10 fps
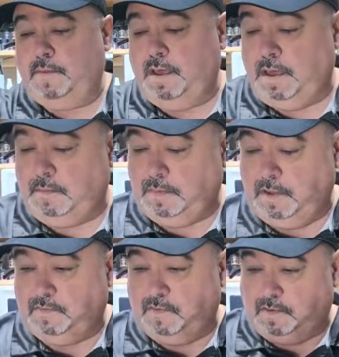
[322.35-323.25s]

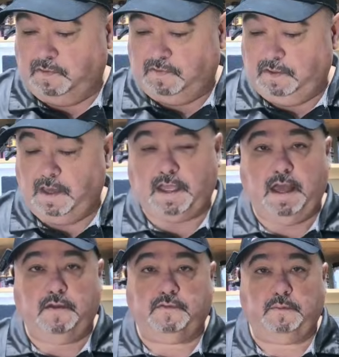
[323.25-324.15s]
As you can see, that
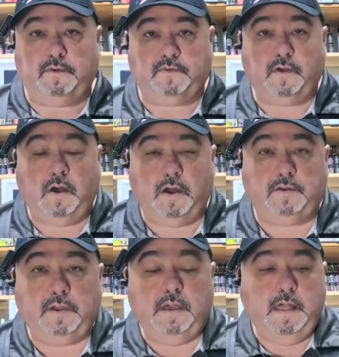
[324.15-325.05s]
gallon's almost
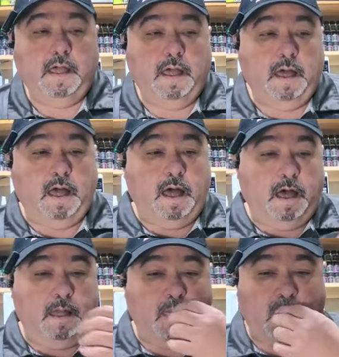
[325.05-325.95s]
gone,
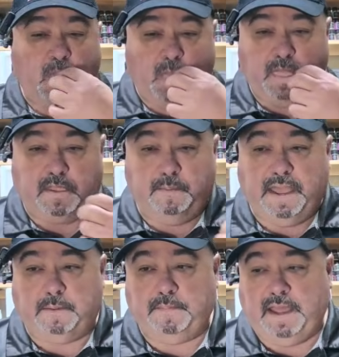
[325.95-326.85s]
to
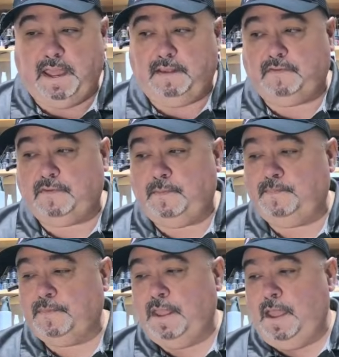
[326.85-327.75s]
make baits.
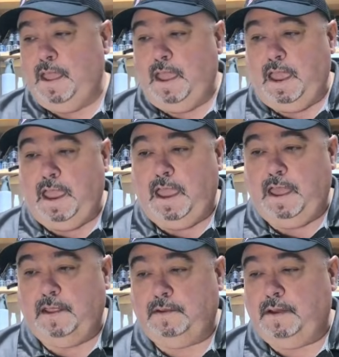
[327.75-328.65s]

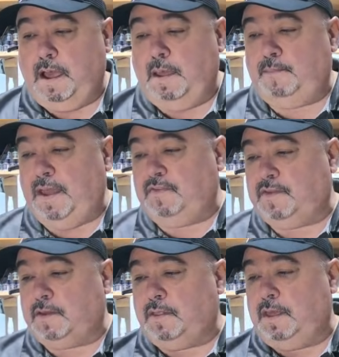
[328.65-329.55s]
And I
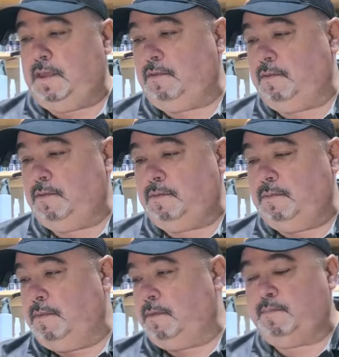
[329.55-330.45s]
basically,
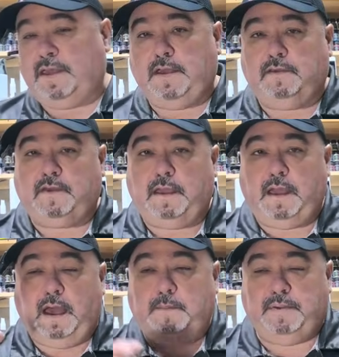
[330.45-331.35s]
because
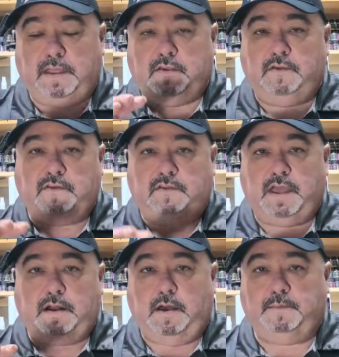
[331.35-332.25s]
I've been using
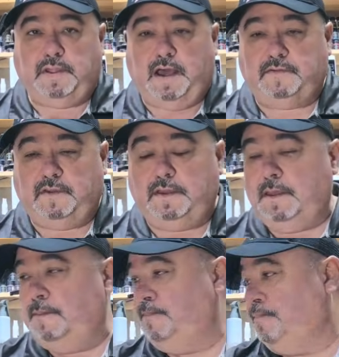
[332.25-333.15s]
dead-on
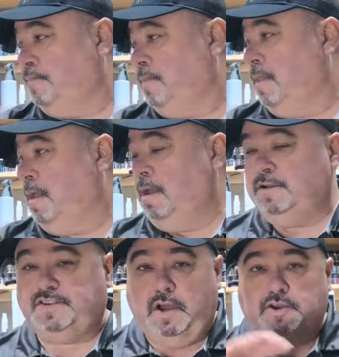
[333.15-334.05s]
plastic,
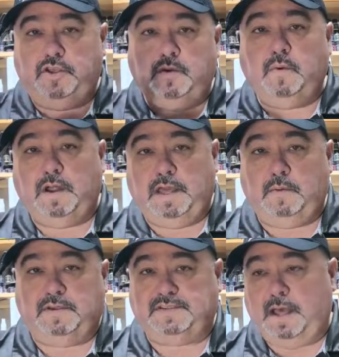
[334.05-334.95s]
so I knew what
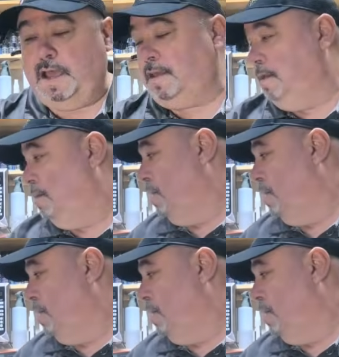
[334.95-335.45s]
it was like.